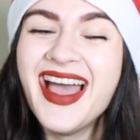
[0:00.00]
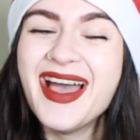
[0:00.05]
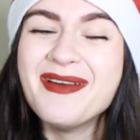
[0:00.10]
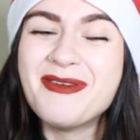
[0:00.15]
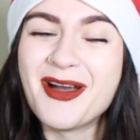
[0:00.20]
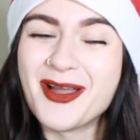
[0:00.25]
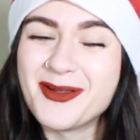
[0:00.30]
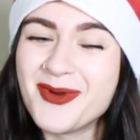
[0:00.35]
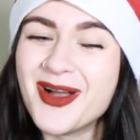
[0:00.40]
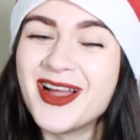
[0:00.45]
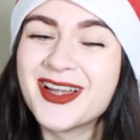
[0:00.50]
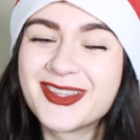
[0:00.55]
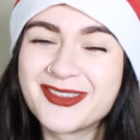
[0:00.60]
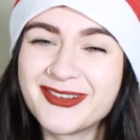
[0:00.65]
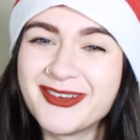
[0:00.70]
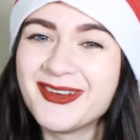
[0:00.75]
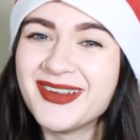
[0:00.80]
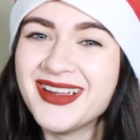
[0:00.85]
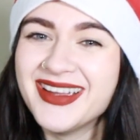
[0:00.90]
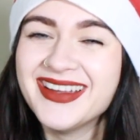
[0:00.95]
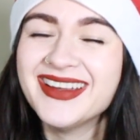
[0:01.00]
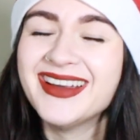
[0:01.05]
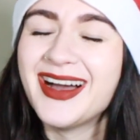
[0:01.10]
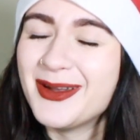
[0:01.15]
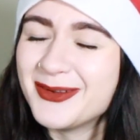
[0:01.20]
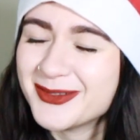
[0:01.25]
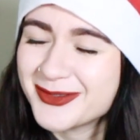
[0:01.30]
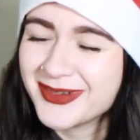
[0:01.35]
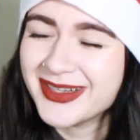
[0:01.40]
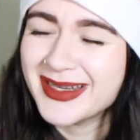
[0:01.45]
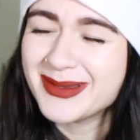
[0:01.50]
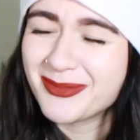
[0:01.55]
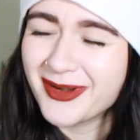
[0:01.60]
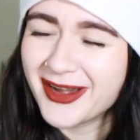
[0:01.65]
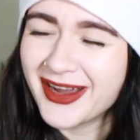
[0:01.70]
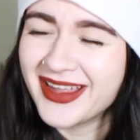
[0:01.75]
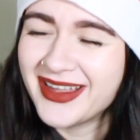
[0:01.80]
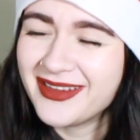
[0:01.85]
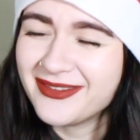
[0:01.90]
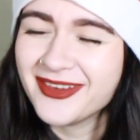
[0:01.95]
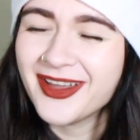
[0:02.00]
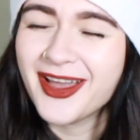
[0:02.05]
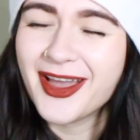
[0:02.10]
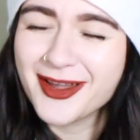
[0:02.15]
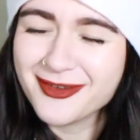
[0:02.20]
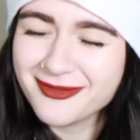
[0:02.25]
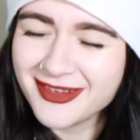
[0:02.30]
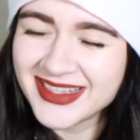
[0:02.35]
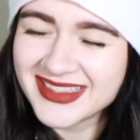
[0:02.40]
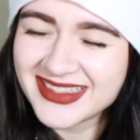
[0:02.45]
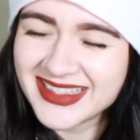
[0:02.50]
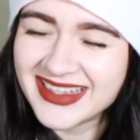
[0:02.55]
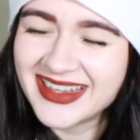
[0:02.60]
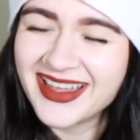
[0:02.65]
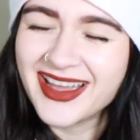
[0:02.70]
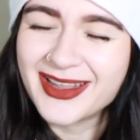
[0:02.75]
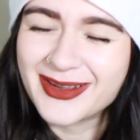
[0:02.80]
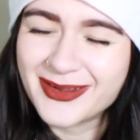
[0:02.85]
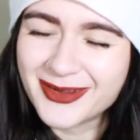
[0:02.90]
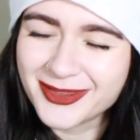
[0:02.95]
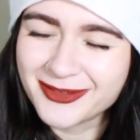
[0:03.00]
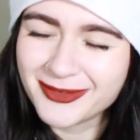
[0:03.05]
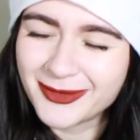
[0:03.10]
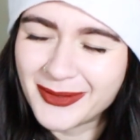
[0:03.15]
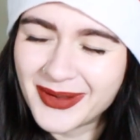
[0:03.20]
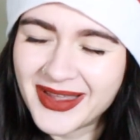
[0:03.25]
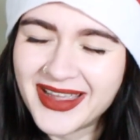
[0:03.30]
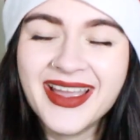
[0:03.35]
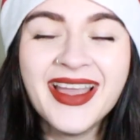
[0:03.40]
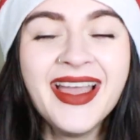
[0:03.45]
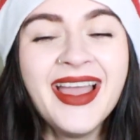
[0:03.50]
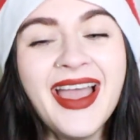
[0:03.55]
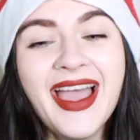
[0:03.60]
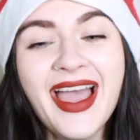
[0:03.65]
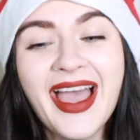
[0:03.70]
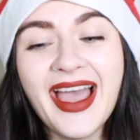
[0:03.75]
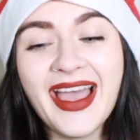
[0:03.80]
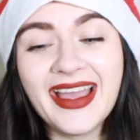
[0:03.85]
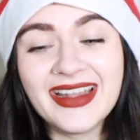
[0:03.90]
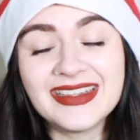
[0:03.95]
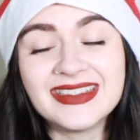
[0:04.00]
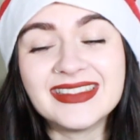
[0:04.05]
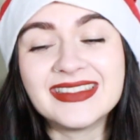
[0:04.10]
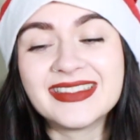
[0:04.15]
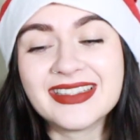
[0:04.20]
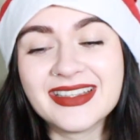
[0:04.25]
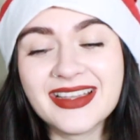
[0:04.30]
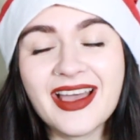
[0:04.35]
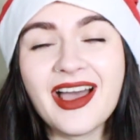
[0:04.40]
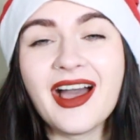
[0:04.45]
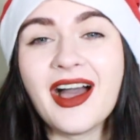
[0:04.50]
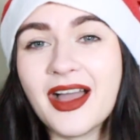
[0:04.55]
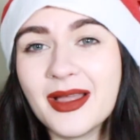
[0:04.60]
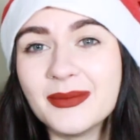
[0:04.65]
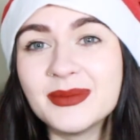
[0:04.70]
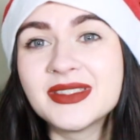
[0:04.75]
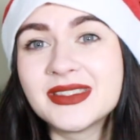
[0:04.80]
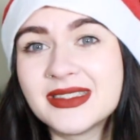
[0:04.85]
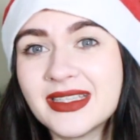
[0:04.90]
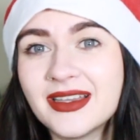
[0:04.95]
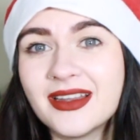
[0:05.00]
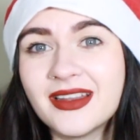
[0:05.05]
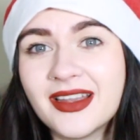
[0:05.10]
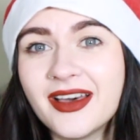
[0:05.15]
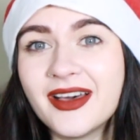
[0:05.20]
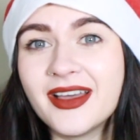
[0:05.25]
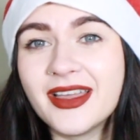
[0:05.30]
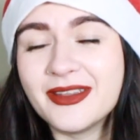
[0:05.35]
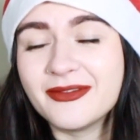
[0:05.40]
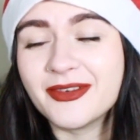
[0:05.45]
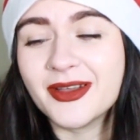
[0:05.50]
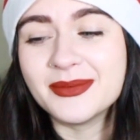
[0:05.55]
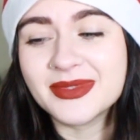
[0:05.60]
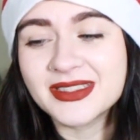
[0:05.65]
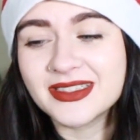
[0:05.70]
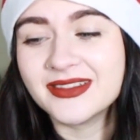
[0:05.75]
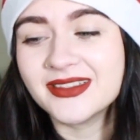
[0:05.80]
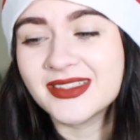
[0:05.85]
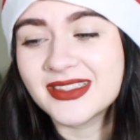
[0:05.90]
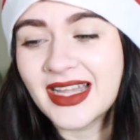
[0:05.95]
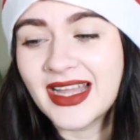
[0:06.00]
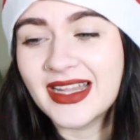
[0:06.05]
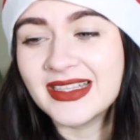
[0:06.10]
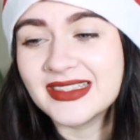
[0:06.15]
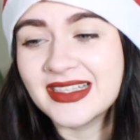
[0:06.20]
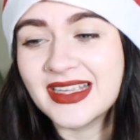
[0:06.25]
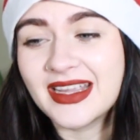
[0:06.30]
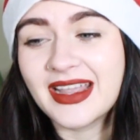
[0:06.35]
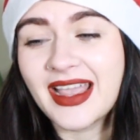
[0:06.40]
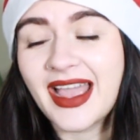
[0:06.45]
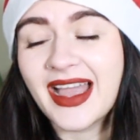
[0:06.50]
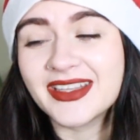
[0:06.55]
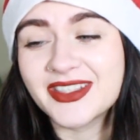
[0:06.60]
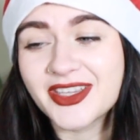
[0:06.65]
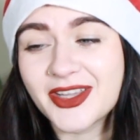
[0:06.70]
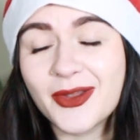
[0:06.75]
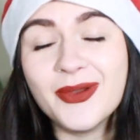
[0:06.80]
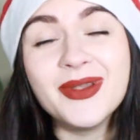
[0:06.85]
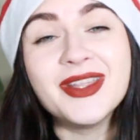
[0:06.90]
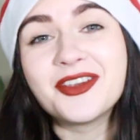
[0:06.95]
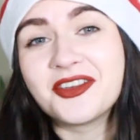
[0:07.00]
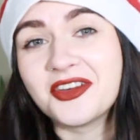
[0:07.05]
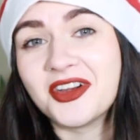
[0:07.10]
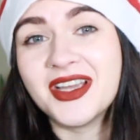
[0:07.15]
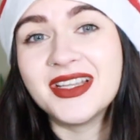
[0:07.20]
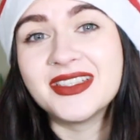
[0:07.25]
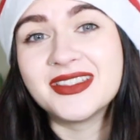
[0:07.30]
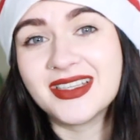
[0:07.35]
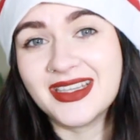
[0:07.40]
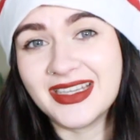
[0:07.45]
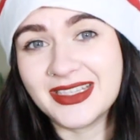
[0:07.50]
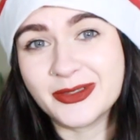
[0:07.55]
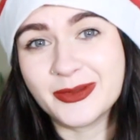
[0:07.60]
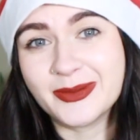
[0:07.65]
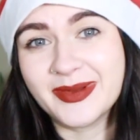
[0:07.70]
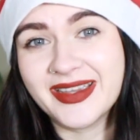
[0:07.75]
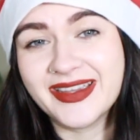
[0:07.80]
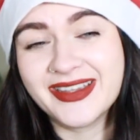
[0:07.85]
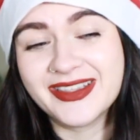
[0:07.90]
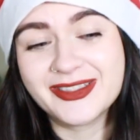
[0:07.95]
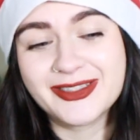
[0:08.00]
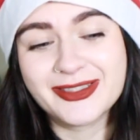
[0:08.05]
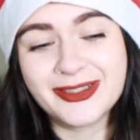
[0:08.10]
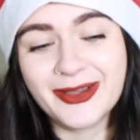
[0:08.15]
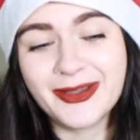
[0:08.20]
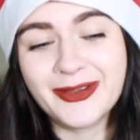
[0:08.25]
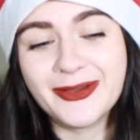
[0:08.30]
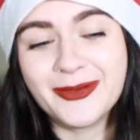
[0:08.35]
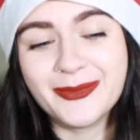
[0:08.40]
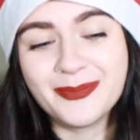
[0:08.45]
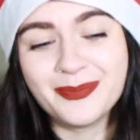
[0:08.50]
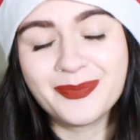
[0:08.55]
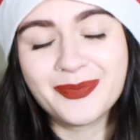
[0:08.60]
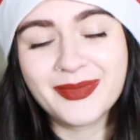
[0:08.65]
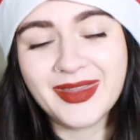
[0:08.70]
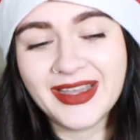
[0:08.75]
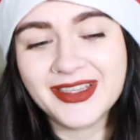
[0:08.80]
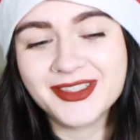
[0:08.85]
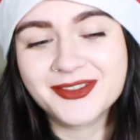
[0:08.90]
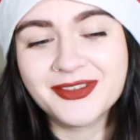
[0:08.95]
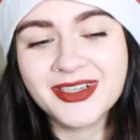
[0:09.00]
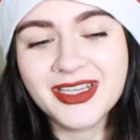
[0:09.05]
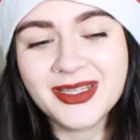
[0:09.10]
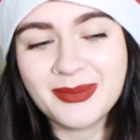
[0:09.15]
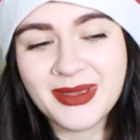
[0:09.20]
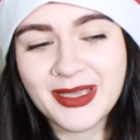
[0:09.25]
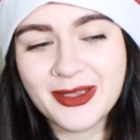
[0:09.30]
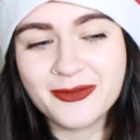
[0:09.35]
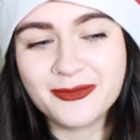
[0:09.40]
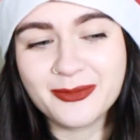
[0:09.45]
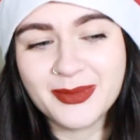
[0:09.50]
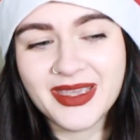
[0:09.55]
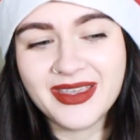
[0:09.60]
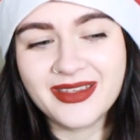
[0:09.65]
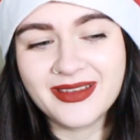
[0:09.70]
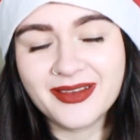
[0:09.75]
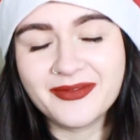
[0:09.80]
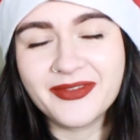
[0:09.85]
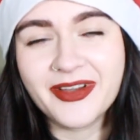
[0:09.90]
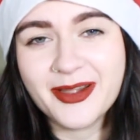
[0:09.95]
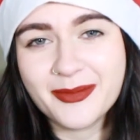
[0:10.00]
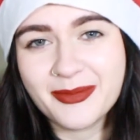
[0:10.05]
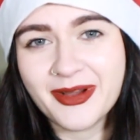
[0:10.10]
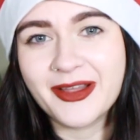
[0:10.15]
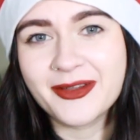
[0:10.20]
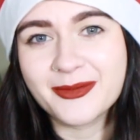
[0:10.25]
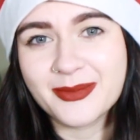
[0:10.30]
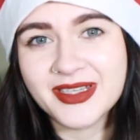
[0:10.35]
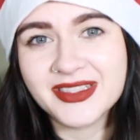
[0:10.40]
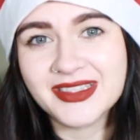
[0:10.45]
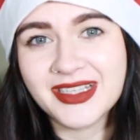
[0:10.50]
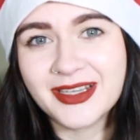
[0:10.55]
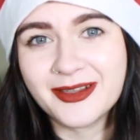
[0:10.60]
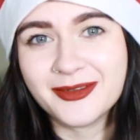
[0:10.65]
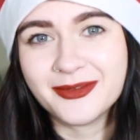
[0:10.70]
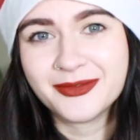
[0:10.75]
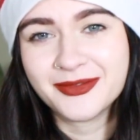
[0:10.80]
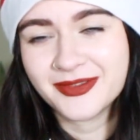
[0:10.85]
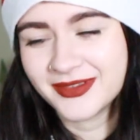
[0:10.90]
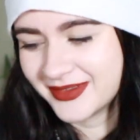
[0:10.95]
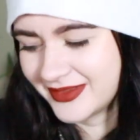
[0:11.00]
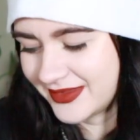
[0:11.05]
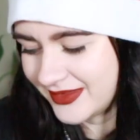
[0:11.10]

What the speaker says: But I worked through it. I was really brave. I read it. I got through it. And I'm still alive. I'm still standing. And I only cried a little bit. So that's really big of me. I'm very proud of myself.